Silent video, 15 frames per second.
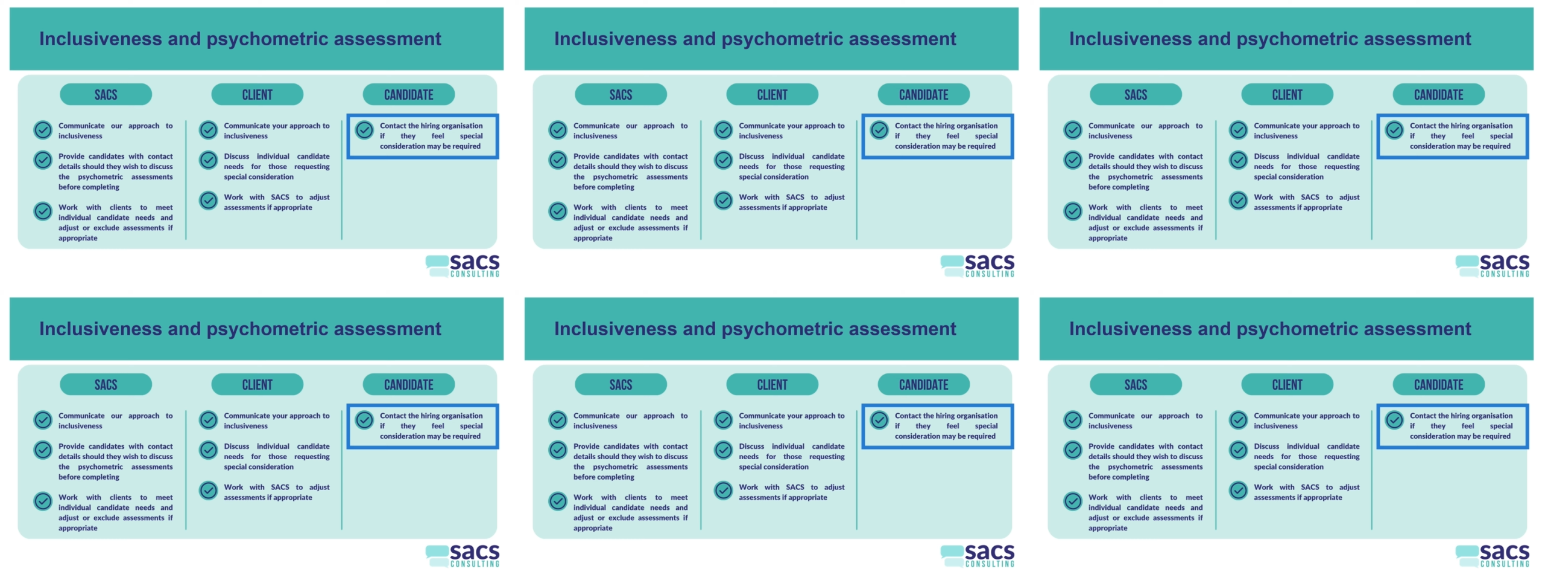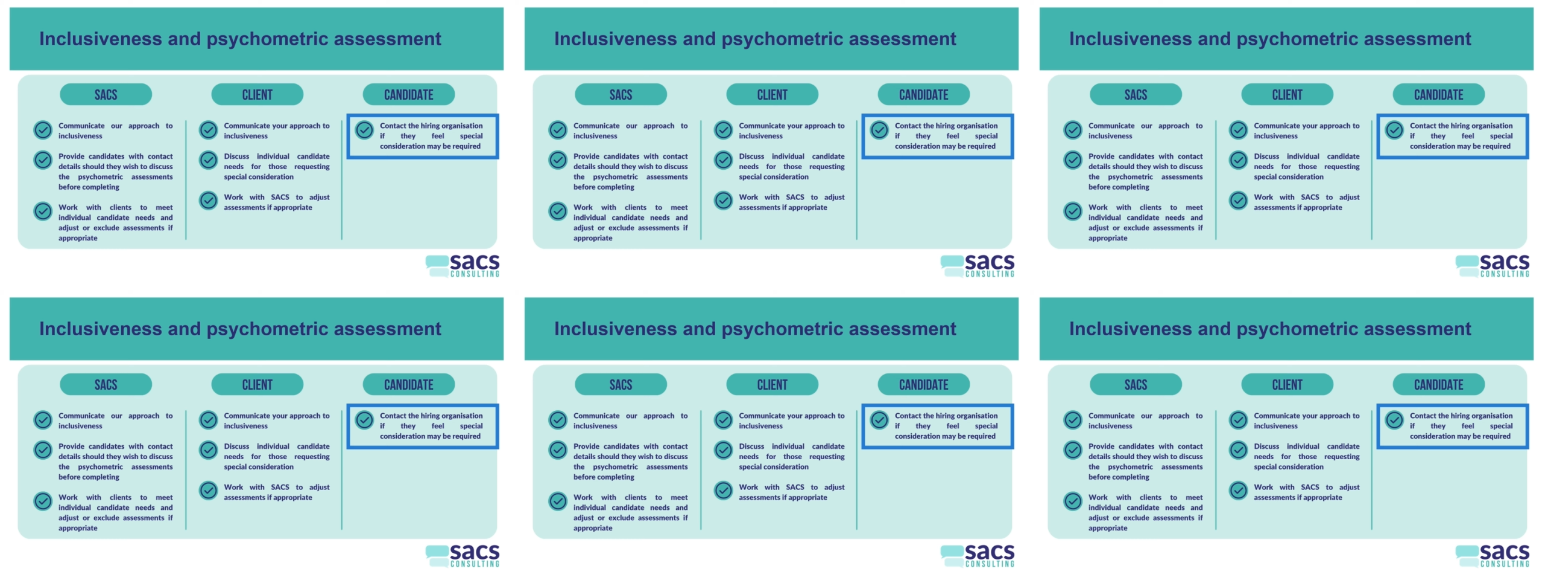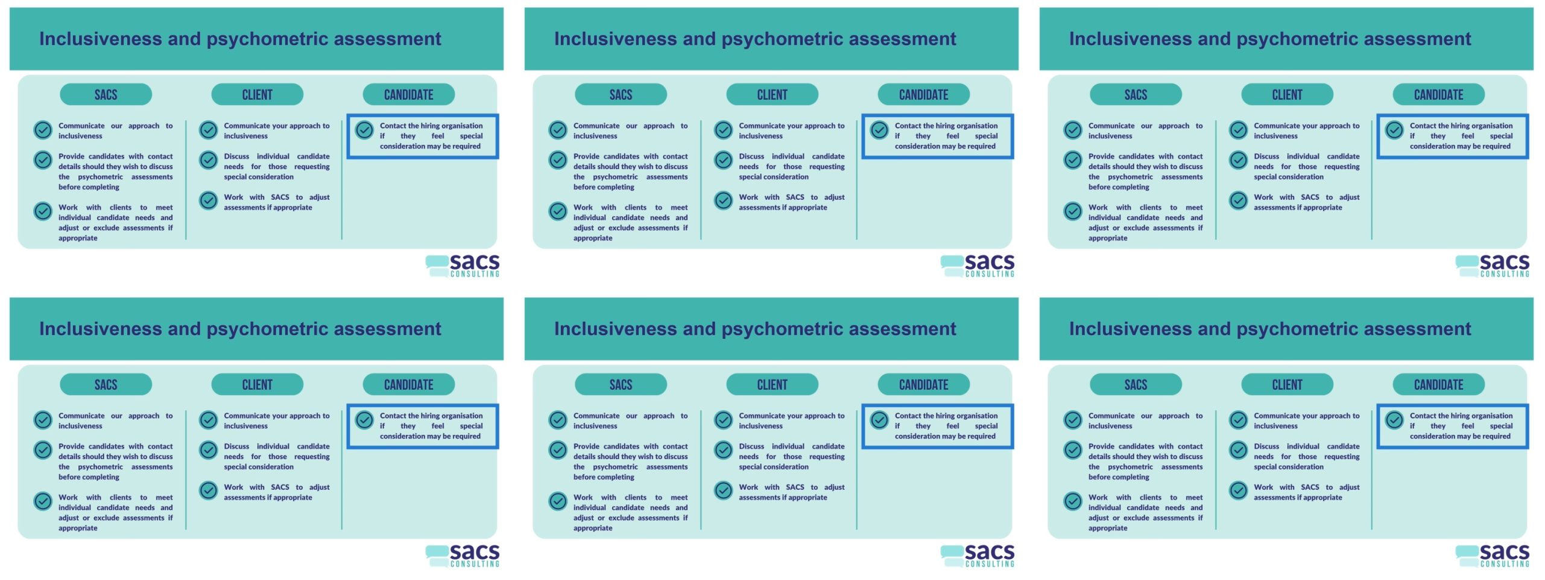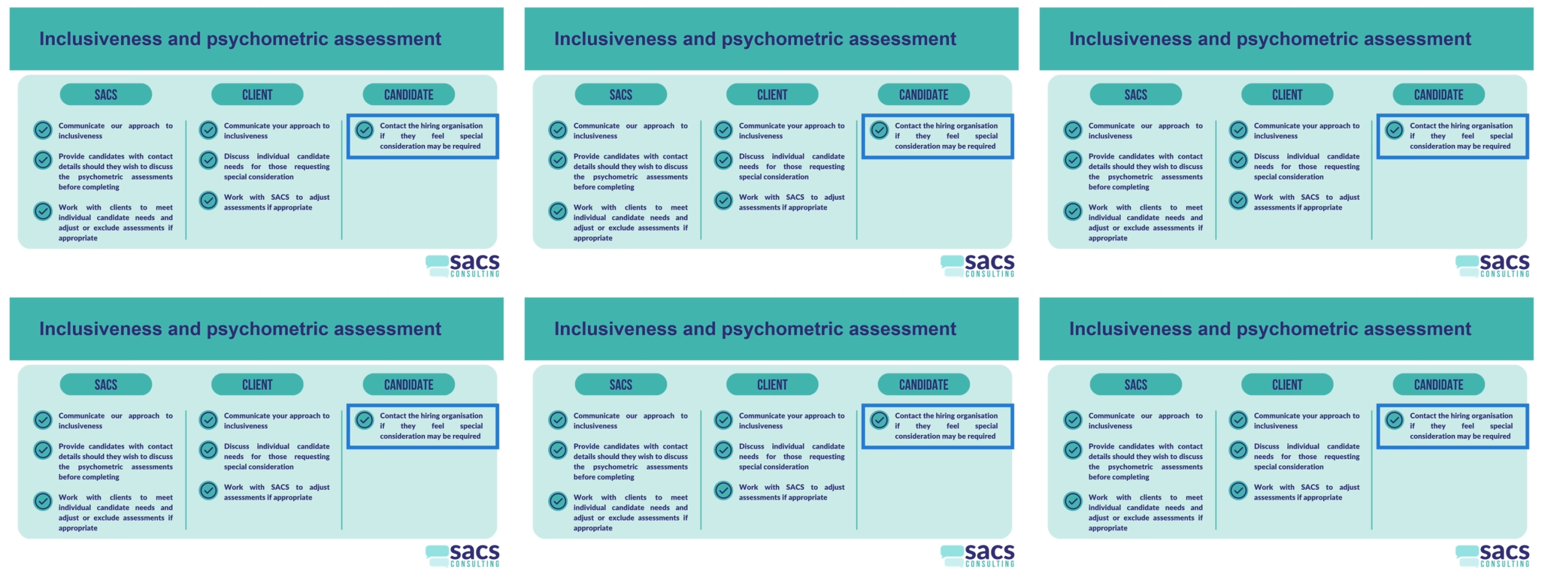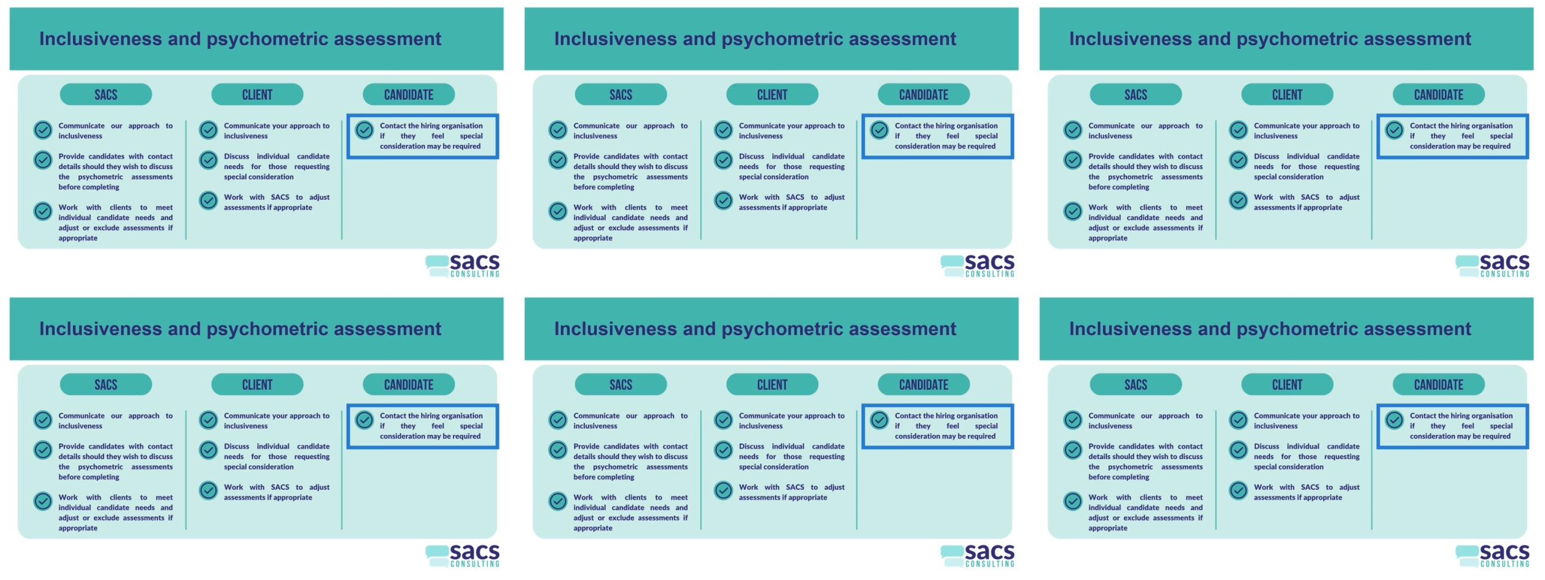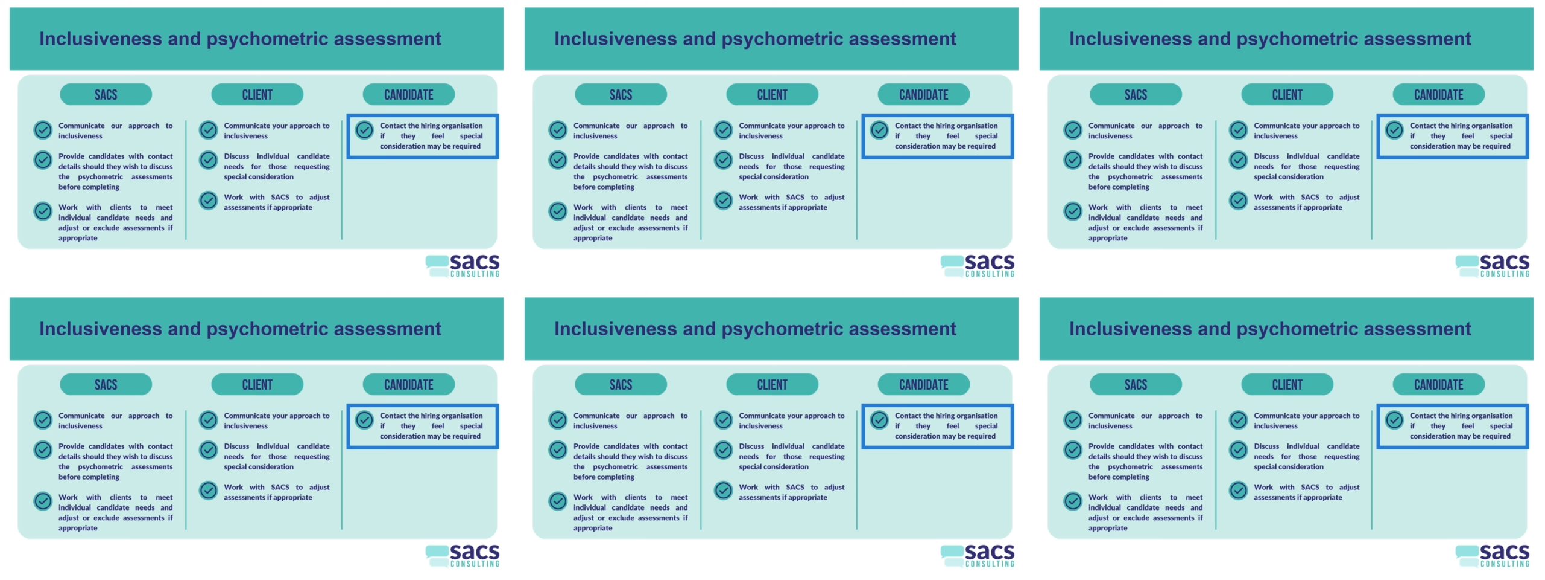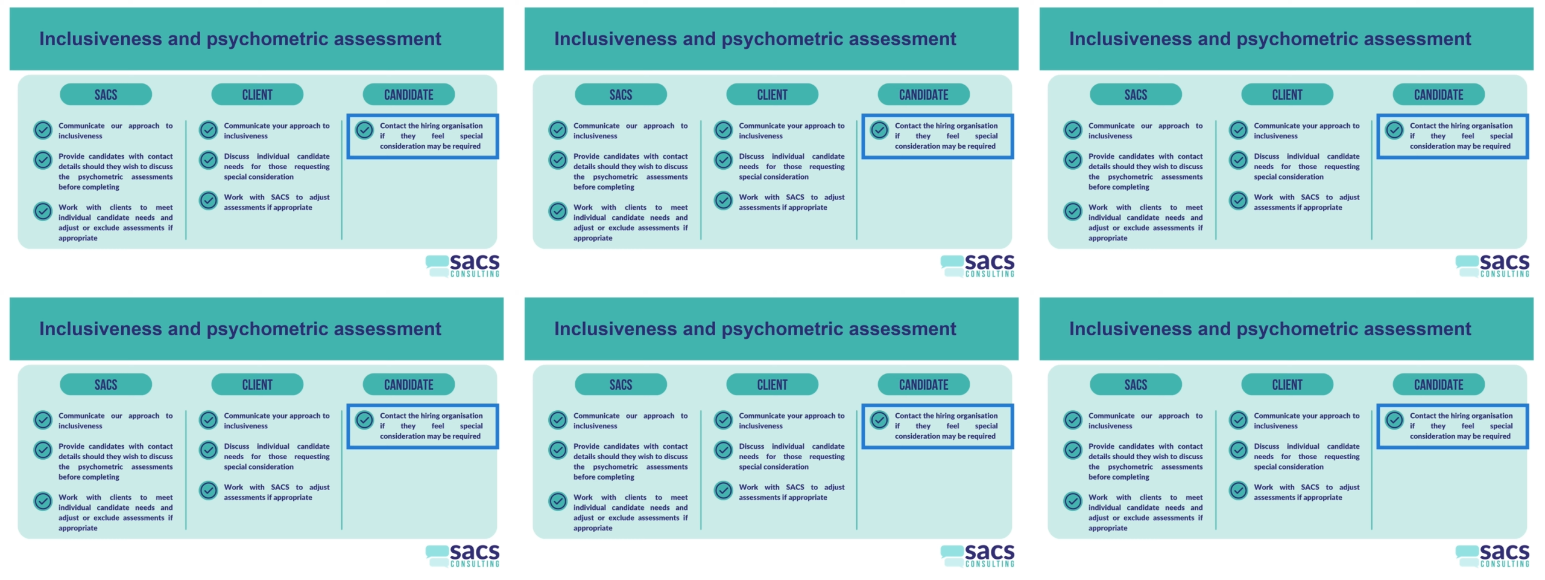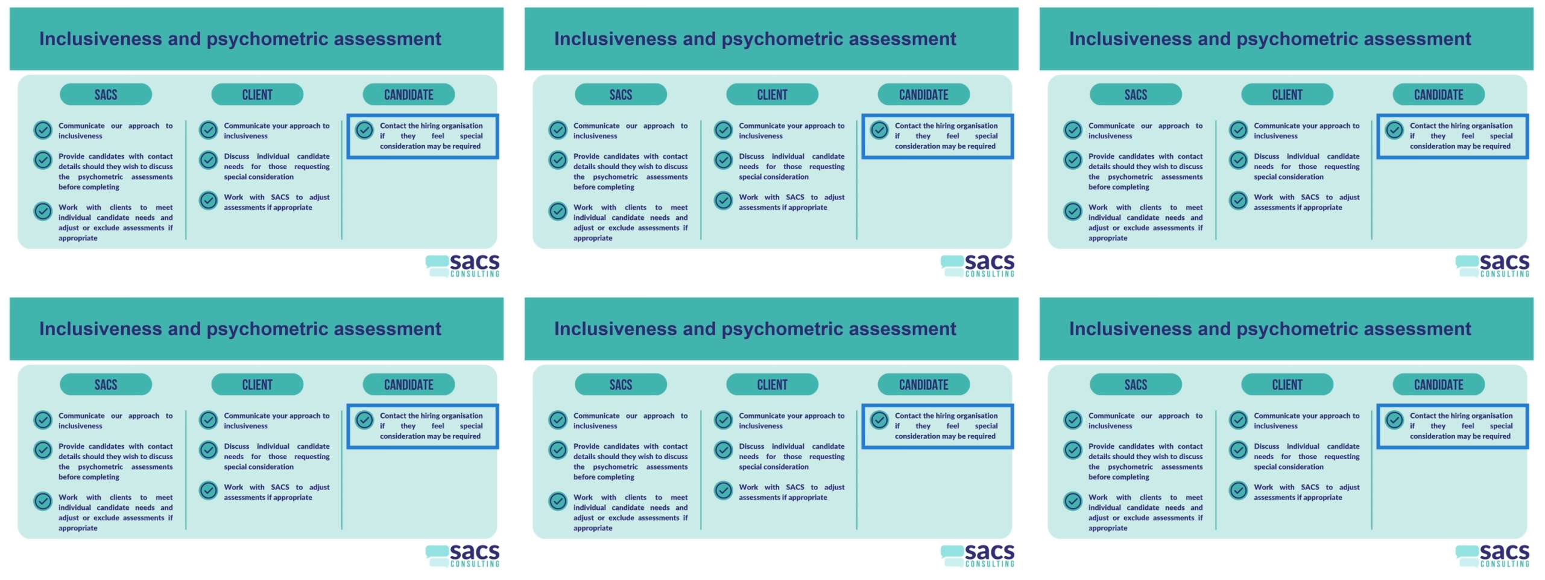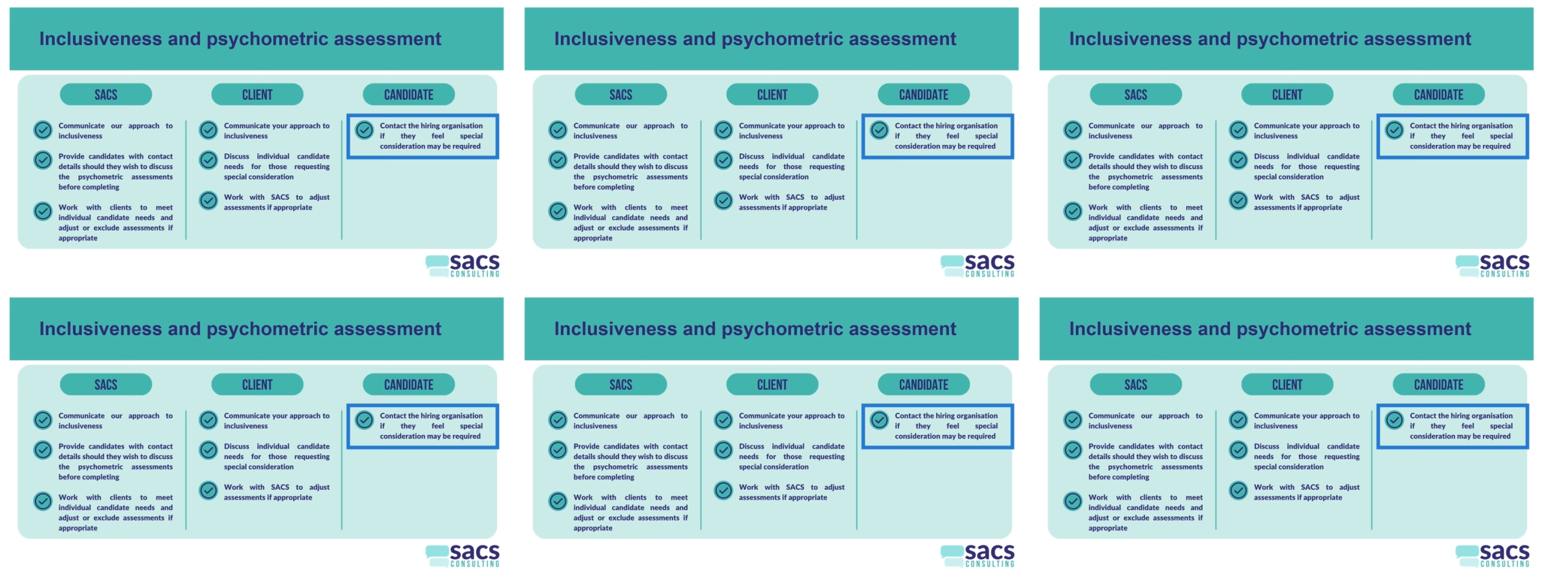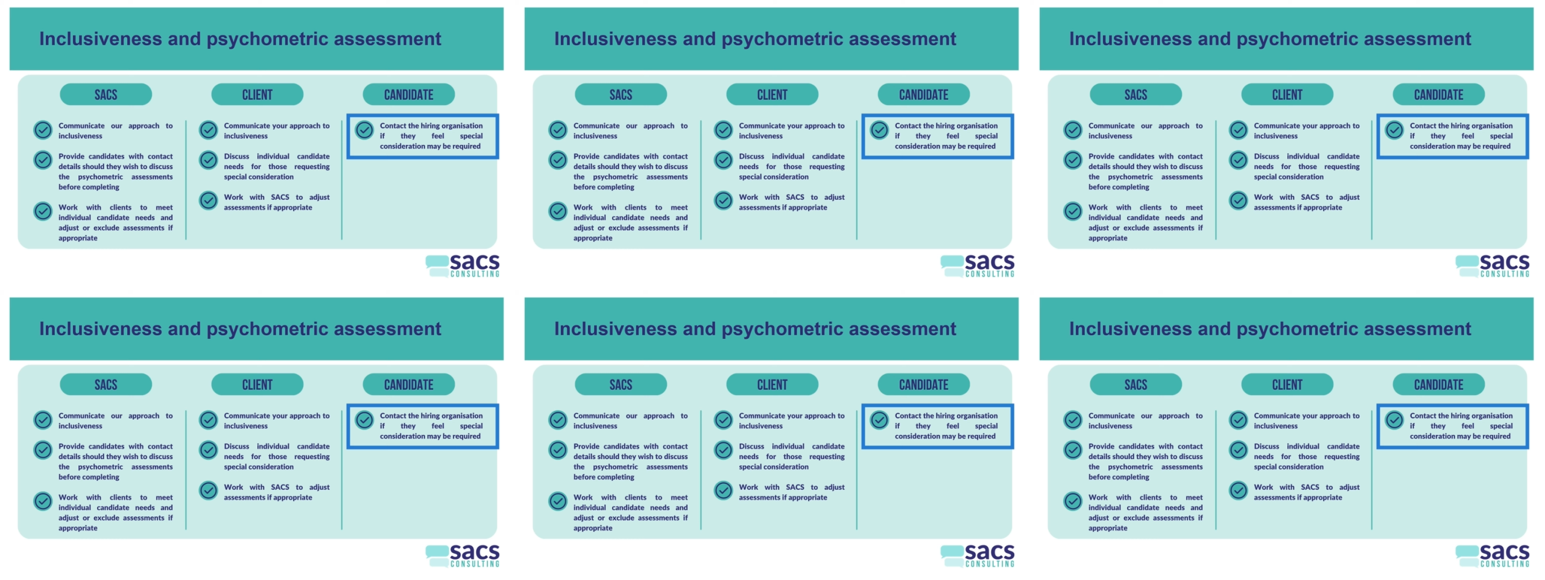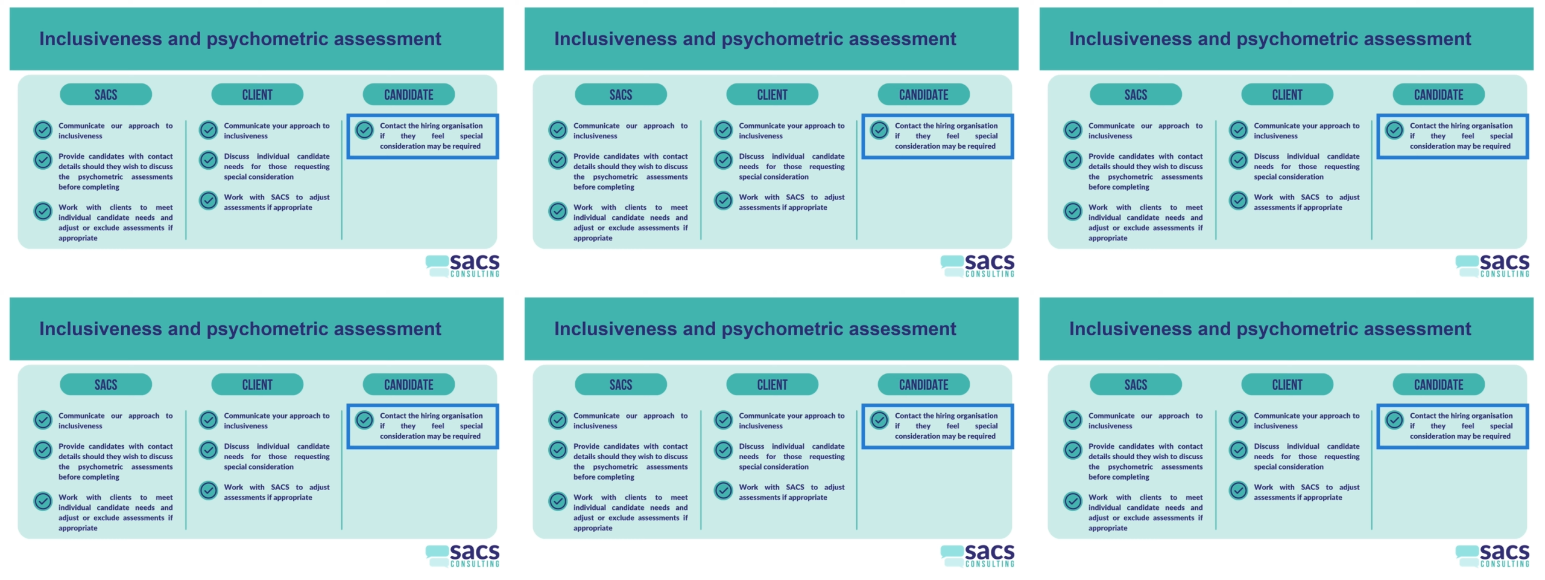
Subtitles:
Nobody's mouth can be seen.